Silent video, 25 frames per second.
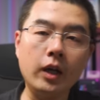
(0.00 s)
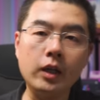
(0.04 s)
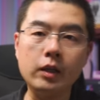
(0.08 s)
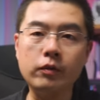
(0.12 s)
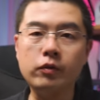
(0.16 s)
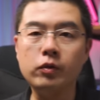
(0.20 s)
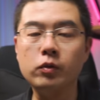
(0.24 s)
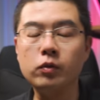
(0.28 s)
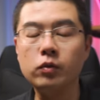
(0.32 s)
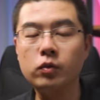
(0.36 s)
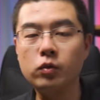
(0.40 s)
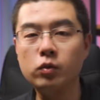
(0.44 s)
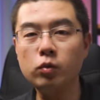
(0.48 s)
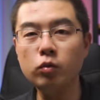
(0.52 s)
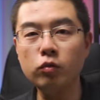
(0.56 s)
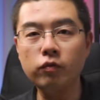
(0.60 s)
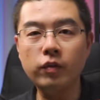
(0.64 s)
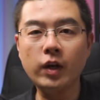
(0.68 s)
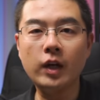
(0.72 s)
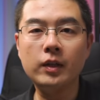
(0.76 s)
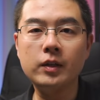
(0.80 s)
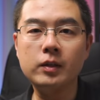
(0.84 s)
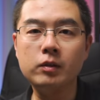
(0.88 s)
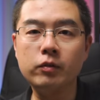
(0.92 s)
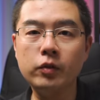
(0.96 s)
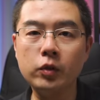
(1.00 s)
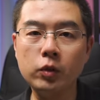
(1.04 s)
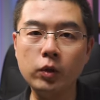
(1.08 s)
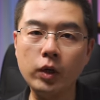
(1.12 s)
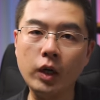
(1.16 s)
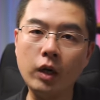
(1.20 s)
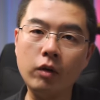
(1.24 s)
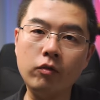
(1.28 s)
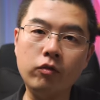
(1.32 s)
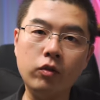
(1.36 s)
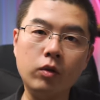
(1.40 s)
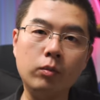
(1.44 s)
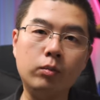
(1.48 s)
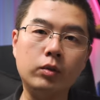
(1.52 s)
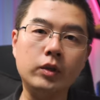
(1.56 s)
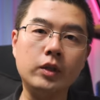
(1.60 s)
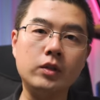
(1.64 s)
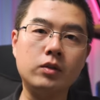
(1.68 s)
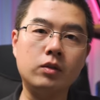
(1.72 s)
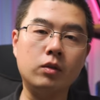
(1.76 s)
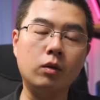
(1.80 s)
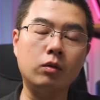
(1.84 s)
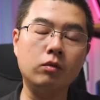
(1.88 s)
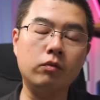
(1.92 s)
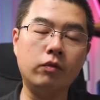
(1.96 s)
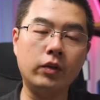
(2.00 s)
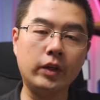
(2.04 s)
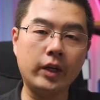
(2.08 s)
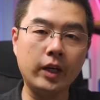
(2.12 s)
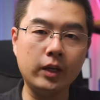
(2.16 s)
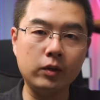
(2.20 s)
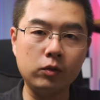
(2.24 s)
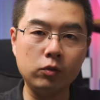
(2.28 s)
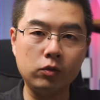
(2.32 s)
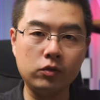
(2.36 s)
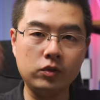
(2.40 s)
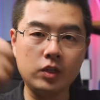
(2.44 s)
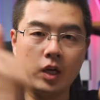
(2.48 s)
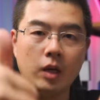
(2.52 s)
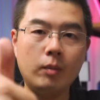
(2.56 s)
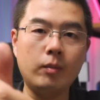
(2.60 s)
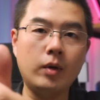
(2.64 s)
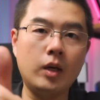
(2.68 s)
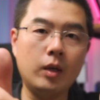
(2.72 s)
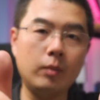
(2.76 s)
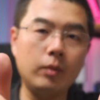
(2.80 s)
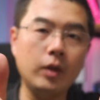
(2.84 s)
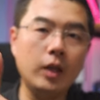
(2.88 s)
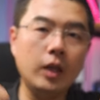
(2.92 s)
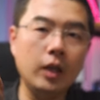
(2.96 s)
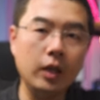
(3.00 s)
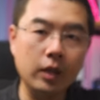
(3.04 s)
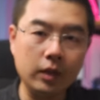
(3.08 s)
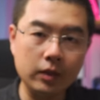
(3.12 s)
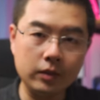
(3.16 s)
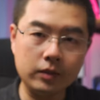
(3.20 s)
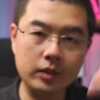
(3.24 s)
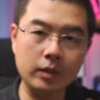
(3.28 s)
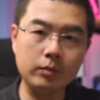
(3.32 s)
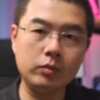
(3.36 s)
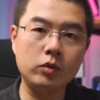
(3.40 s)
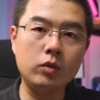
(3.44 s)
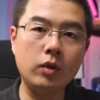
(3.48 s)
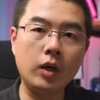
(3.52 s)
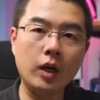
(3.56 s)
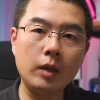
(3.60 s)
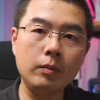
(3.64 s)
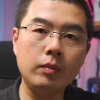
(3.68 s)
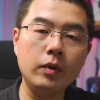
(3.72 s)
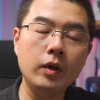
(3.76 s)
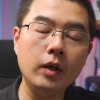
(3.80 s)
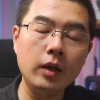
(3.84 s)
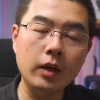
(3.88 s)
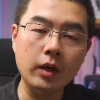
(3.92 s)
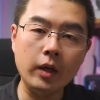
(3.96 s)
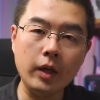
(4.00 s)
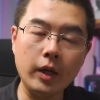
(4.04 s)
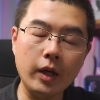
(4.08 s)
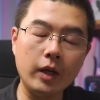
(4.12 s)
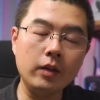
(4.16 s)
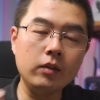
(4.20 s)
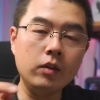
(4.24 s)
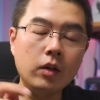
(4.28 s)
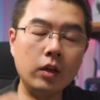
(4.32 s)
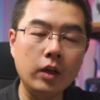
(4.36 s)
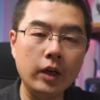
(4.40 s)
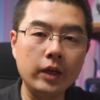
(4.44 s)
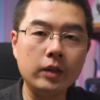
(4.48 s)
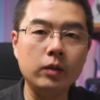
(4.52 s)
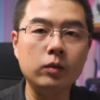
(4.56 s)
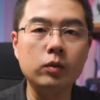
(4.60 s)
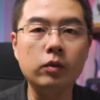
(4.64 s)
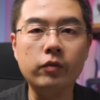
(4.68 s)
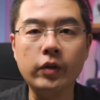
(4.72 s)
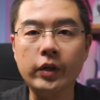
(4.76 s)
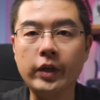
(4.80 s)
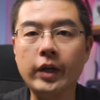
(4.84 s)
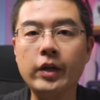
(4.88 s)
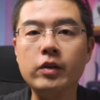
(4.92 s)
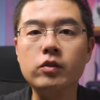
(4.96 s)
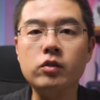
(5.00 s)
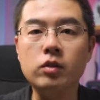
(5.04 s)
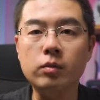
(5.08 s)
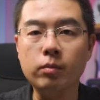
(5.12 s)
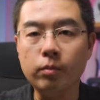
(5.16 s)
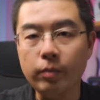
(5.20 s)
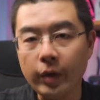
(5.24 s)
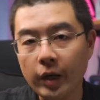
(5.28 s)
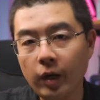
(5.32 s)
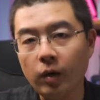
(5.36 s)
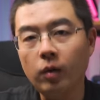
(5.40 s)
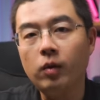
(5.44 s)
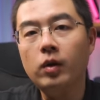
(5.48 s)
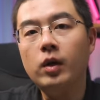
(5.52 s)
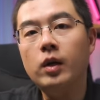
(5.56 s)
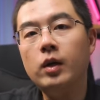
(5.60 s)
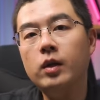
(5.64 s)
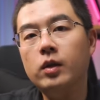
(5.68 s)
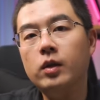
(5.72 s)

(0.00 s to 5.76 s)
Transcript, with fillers: And if you do find this video helpful, please don't forget to thumb up, subscribe, and hit the notification bell.